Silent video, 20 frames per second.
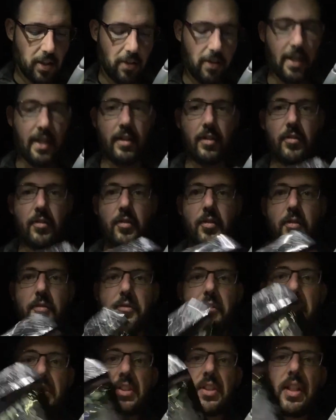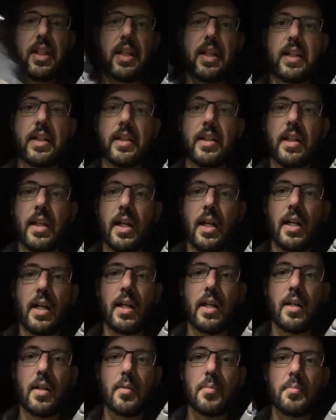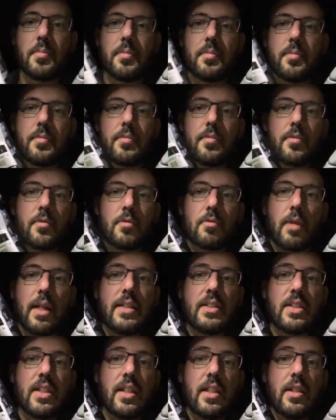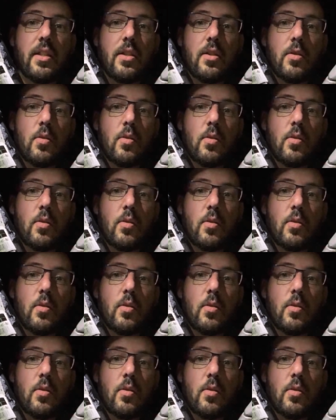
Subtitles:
All right, first thing, racing